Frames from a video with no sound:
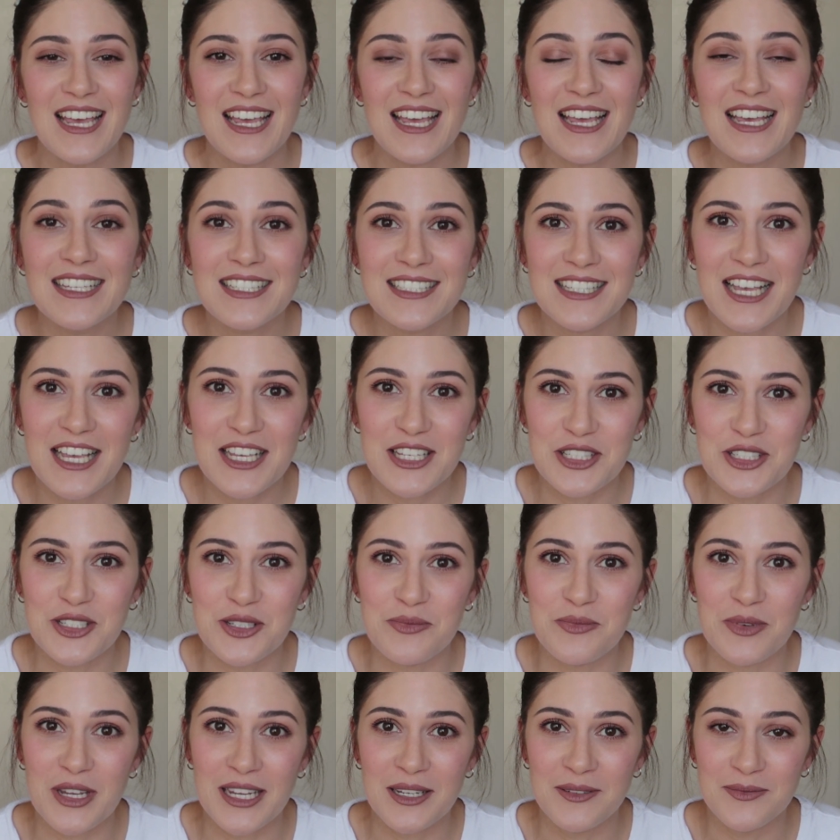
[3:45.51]
he says
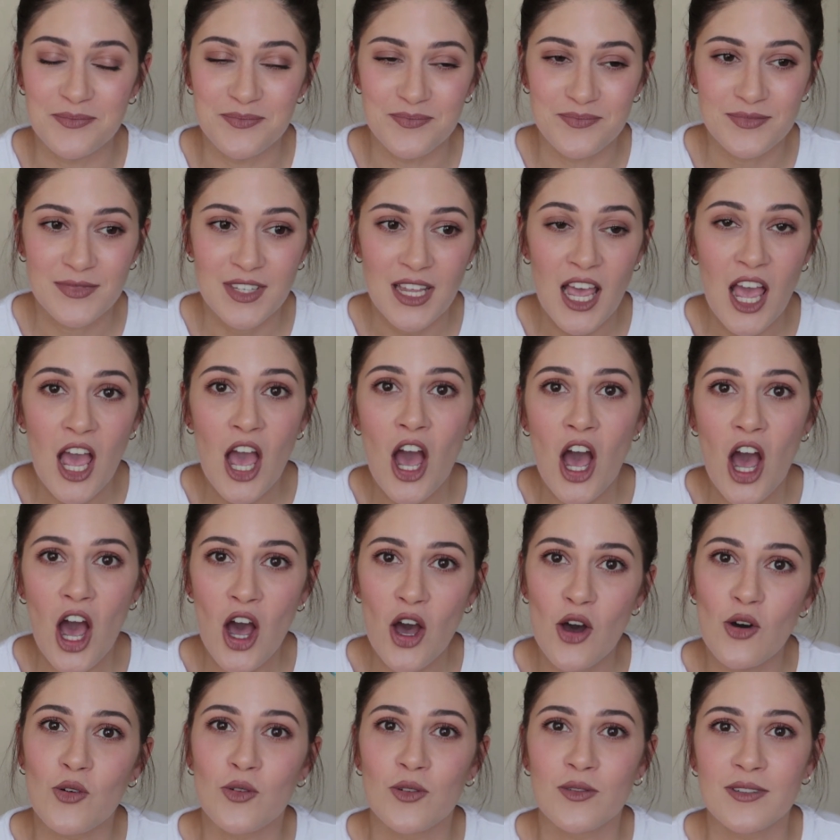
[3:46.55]
to me,
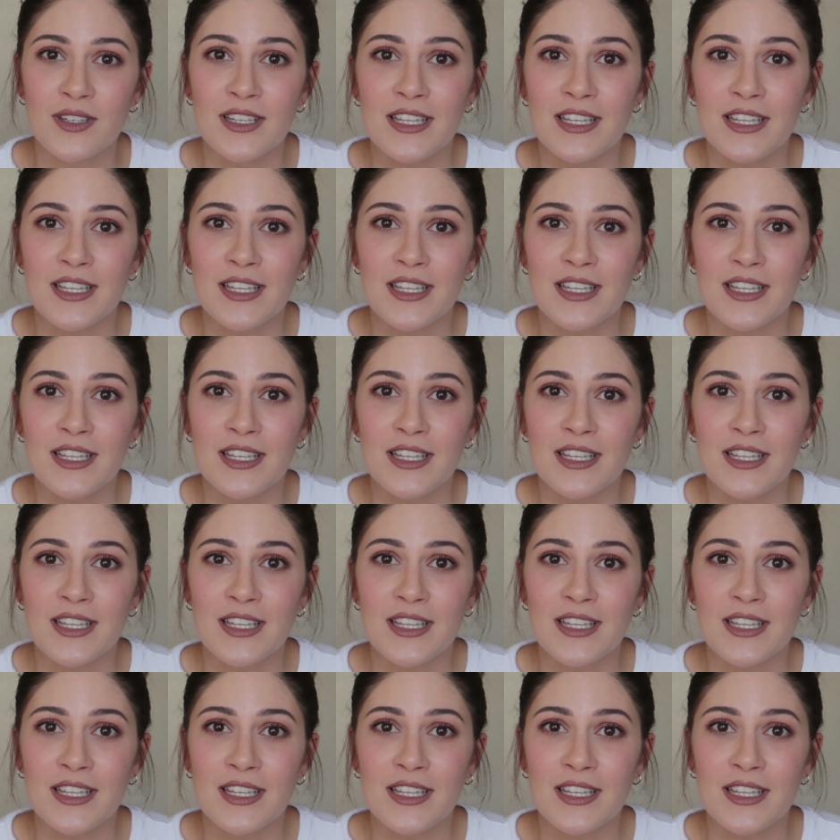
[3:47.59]
"Oh,